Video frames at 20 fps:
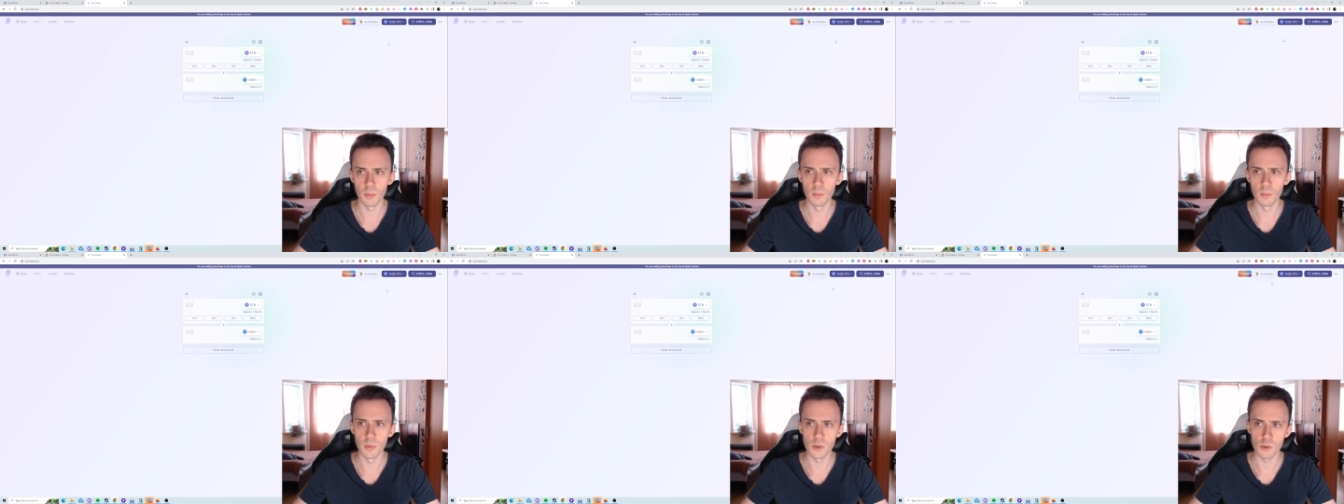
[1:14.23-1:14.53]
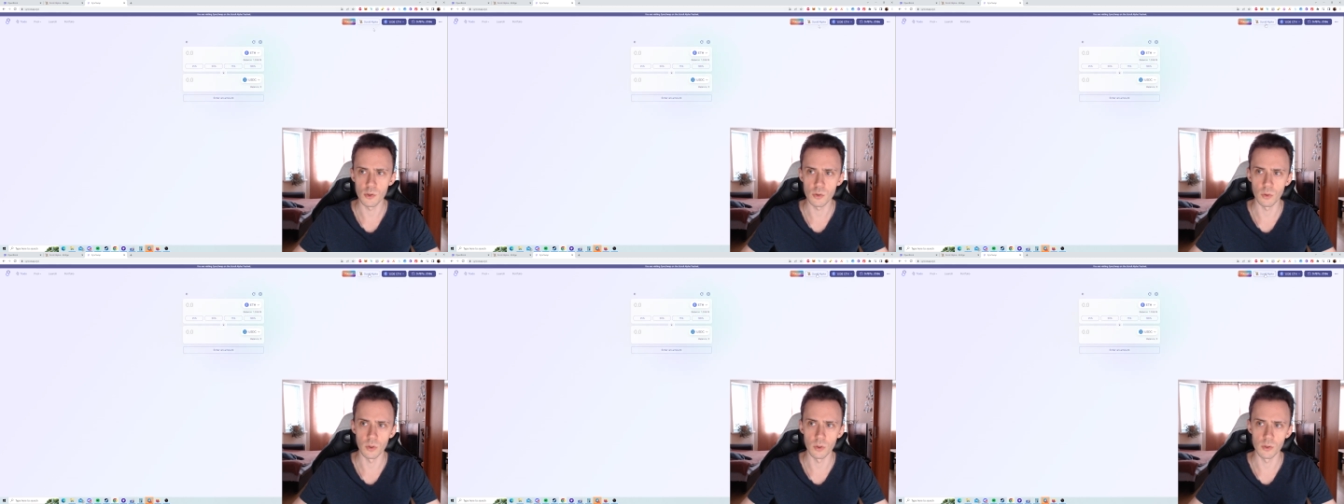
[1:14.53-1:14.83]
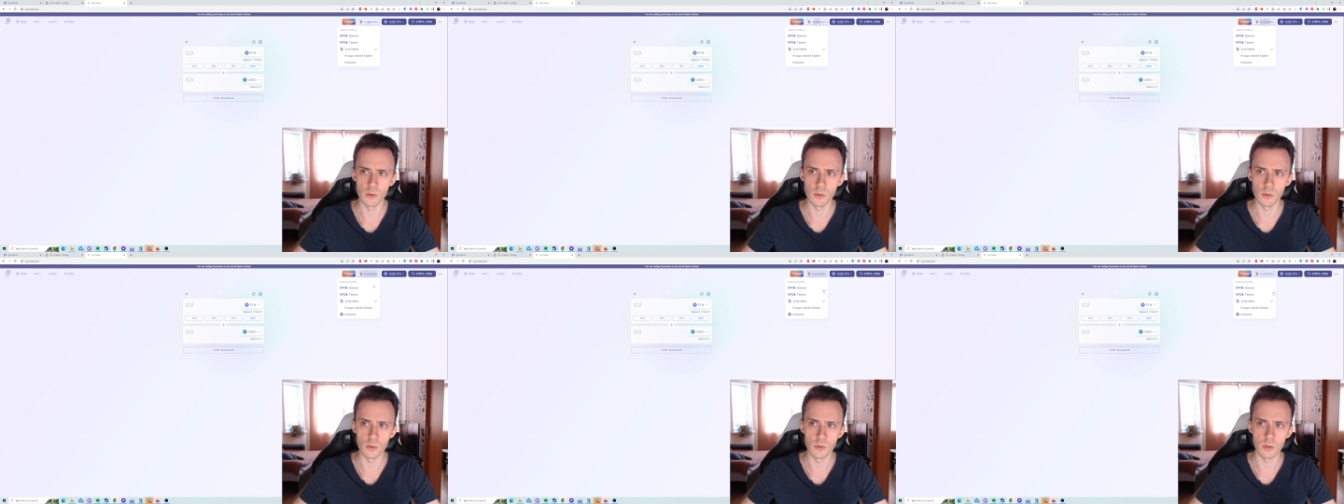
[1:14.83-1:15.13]
Be sure
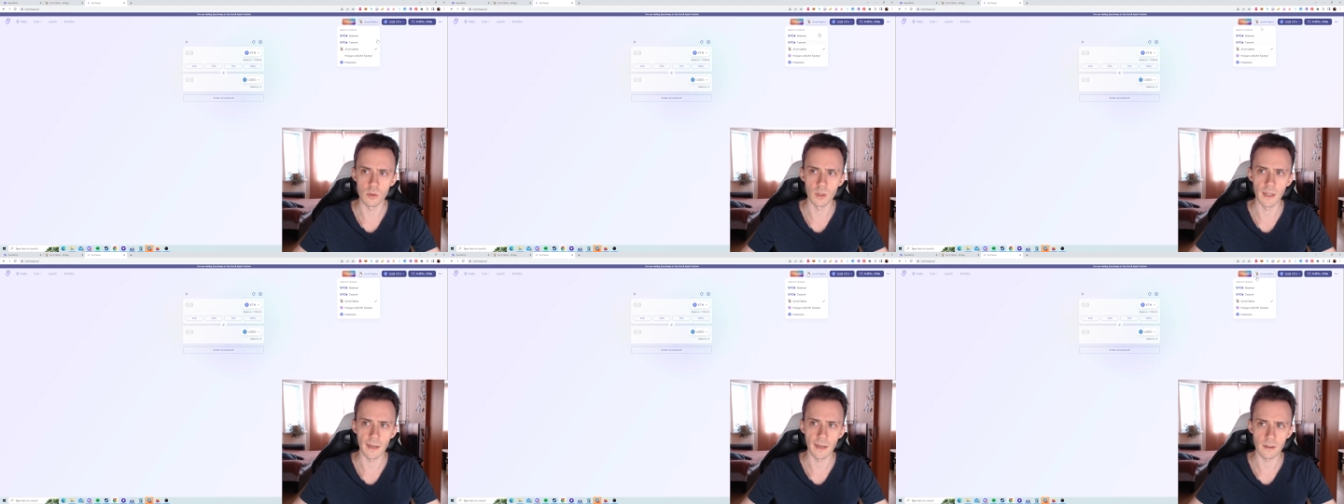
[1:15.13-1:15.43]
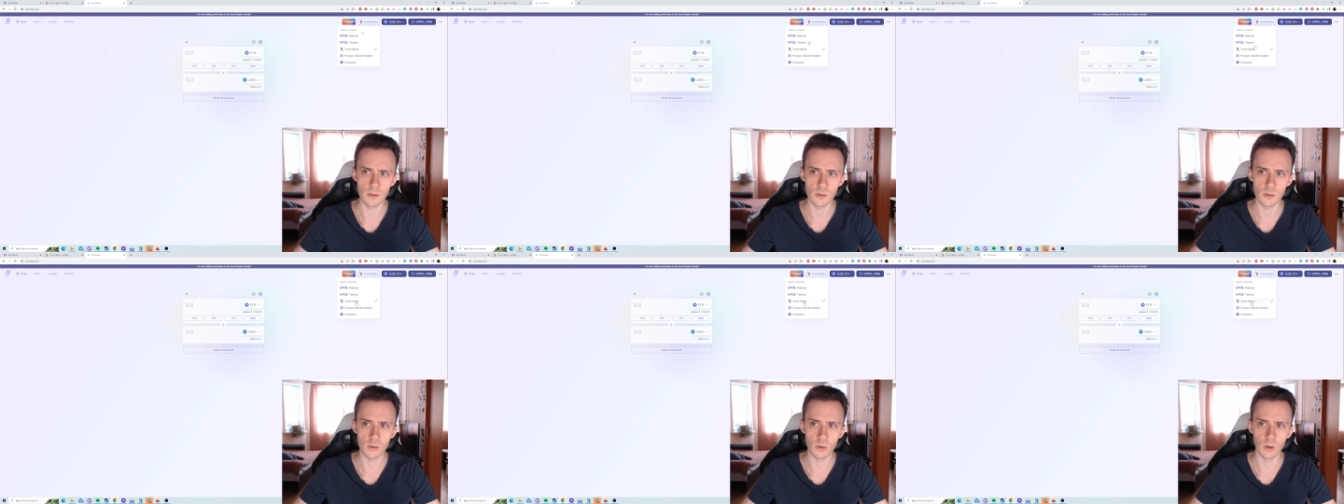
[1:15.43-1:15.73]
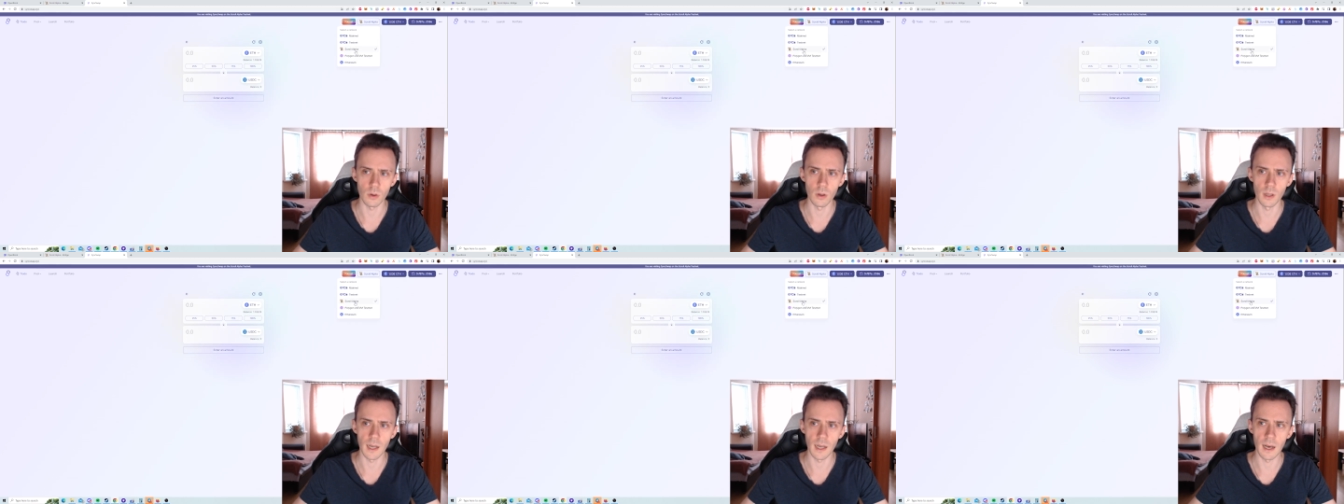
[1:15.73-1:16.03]
to select
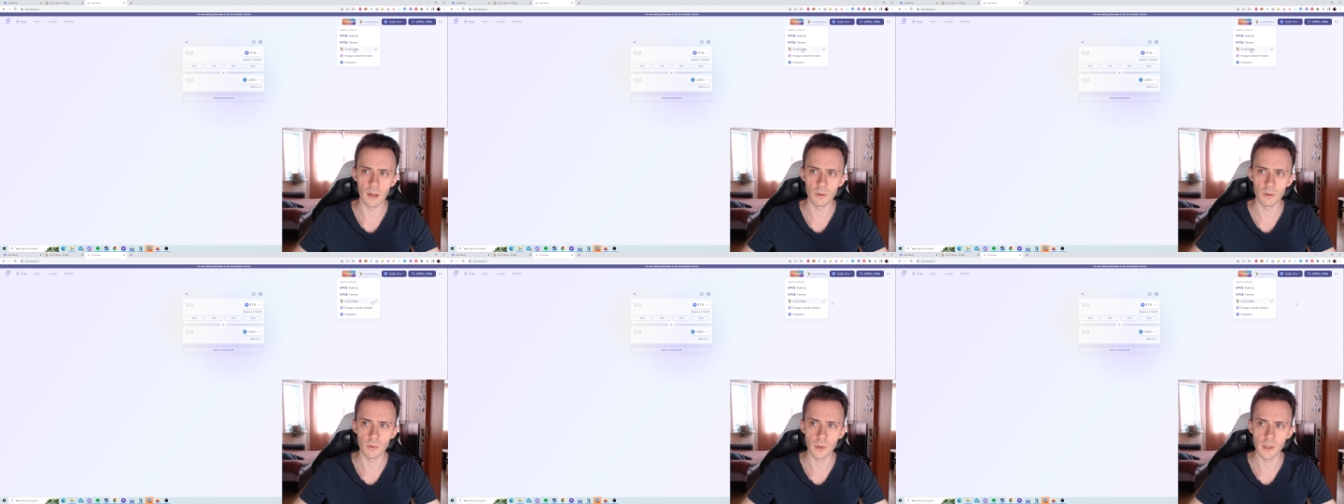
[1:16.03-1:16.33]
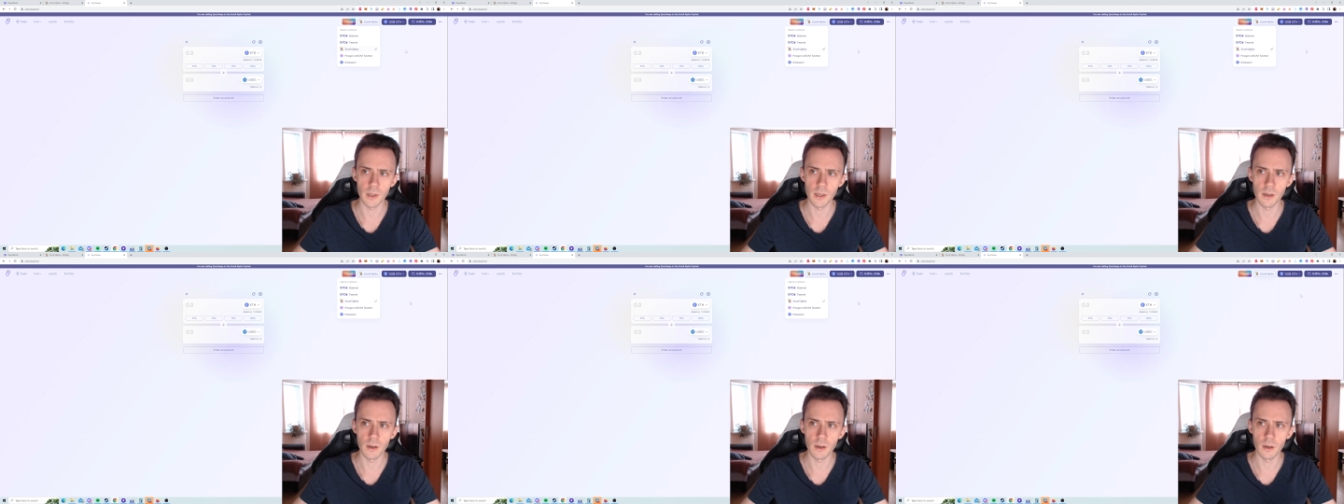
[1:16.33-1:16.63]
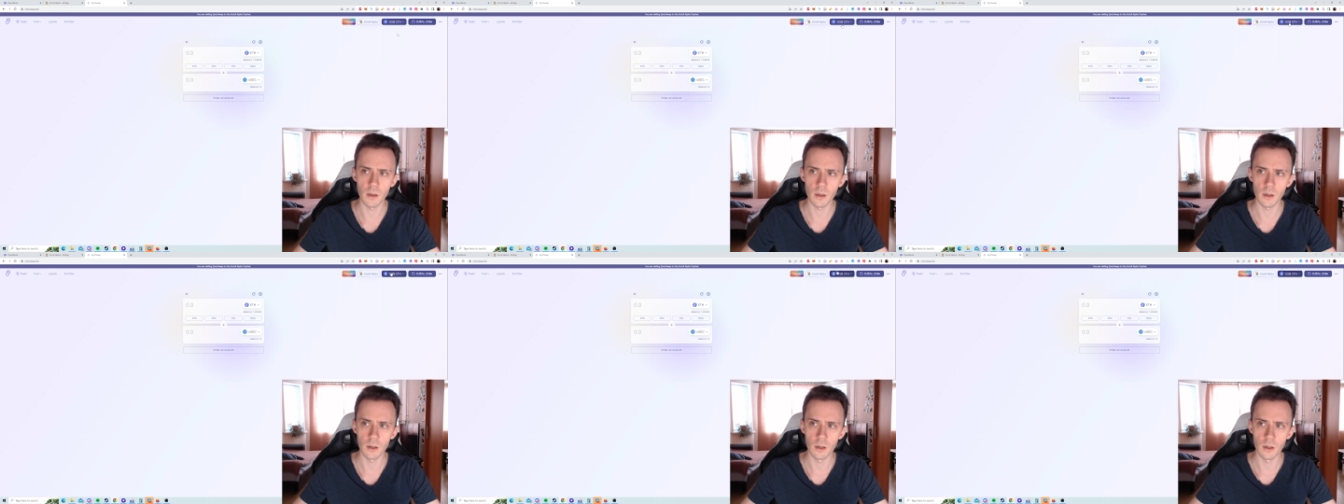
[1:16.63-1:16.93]
Scroll Alpha
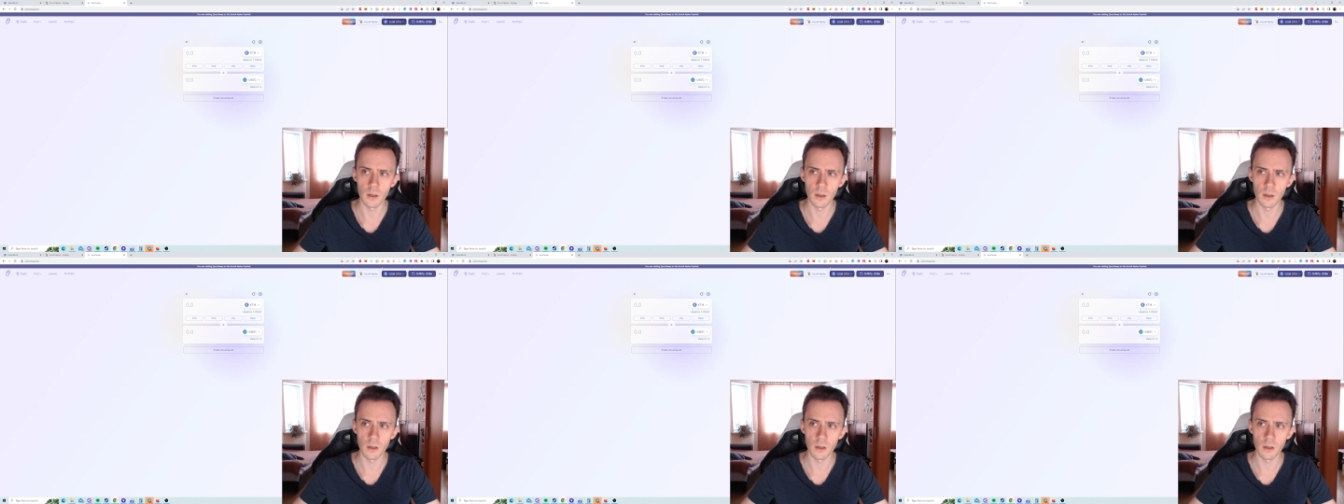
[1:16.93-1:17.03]
here.